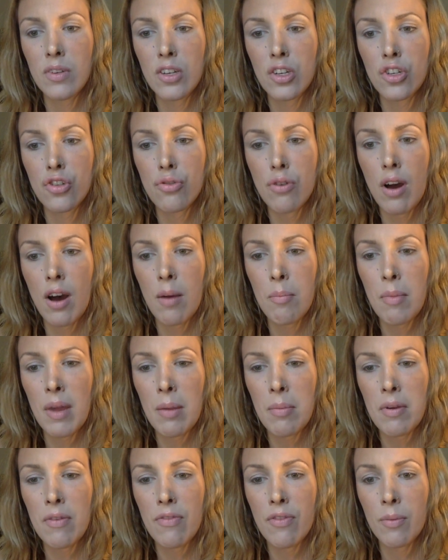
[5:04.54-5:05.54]
draw
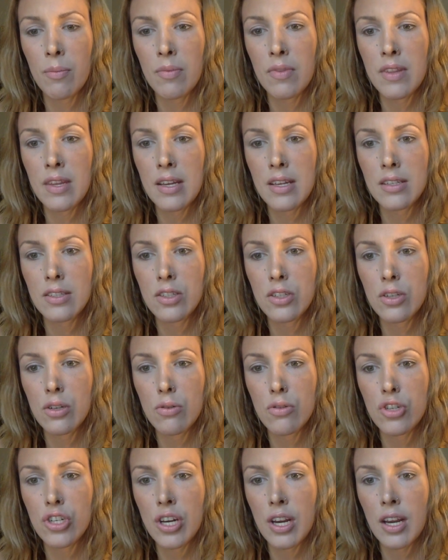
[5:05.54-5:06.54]
maybe from these 2
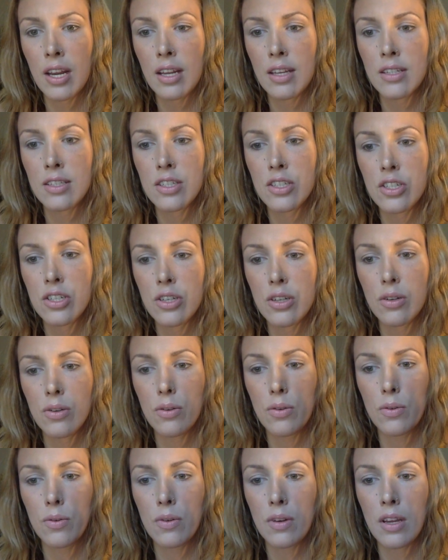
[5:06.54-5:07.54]
shades
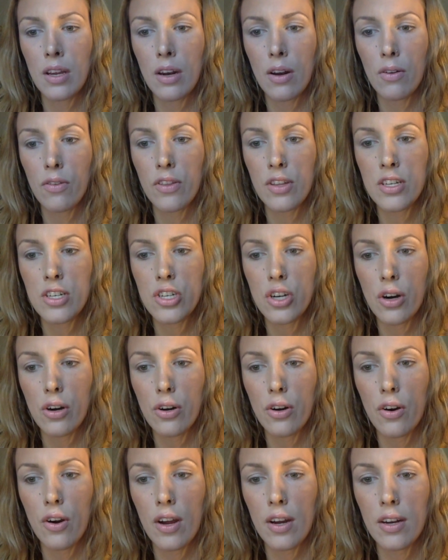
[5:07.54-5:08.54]
to, the
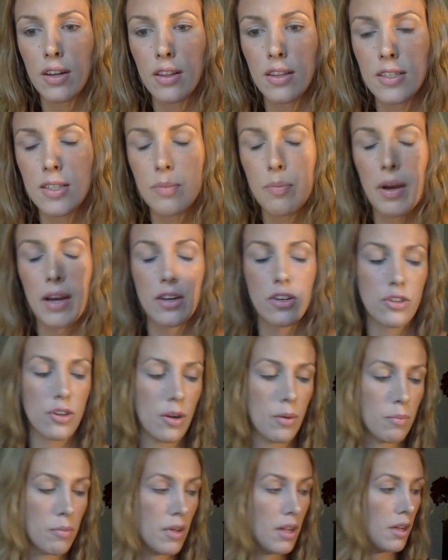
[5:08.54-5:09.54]
darker end of the
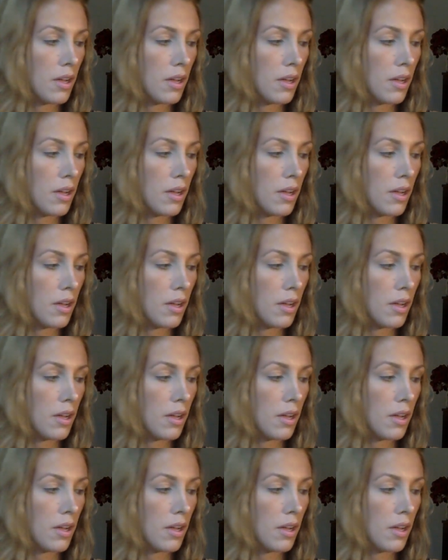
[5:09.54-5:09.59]
spectrum.